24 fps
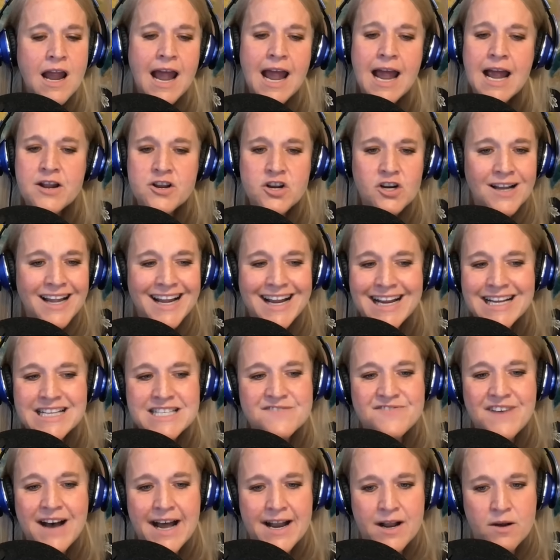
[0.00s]
and you're like,
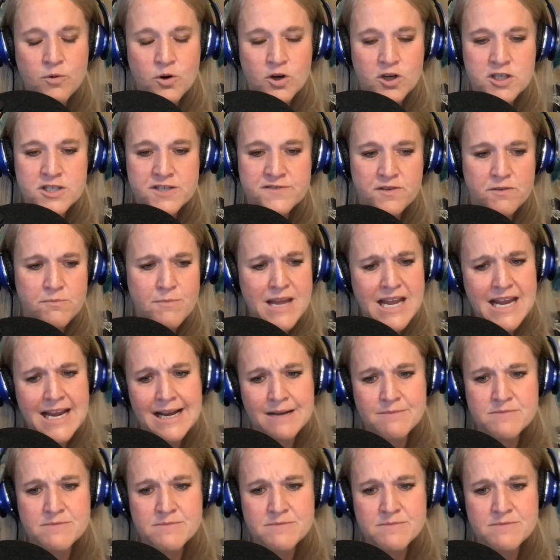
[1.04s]
it's fine, it works for me,